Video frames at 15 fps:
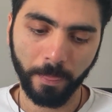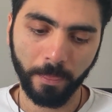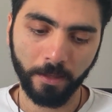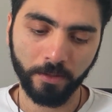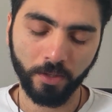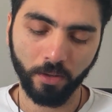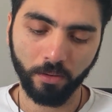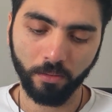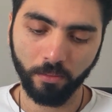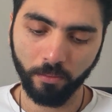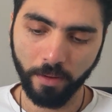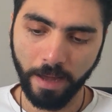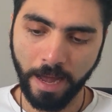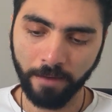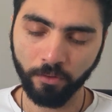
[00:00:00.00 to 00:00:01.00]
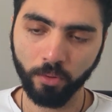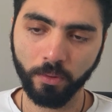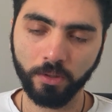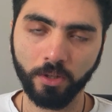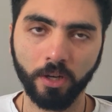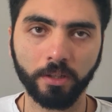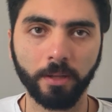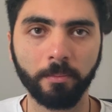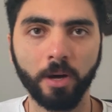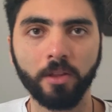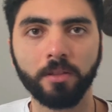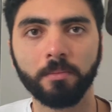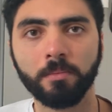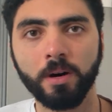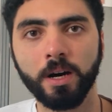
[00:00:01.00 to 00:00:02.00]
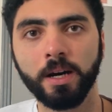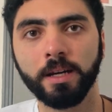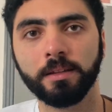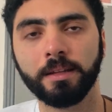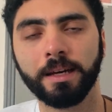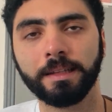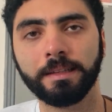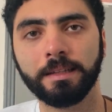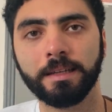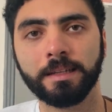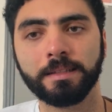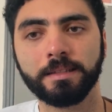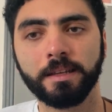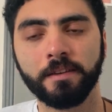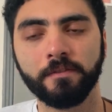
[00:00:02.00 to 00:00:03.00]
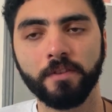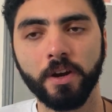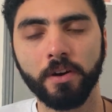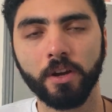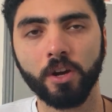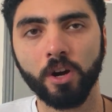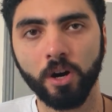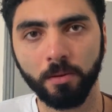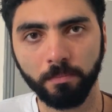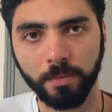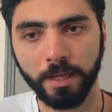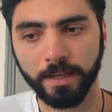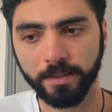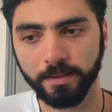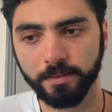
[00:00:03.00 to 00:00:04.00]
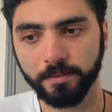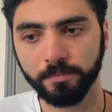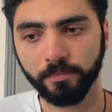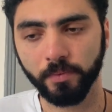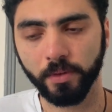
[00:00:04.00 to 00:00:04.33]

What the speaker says: So after we talked about the mind, that it's a very complex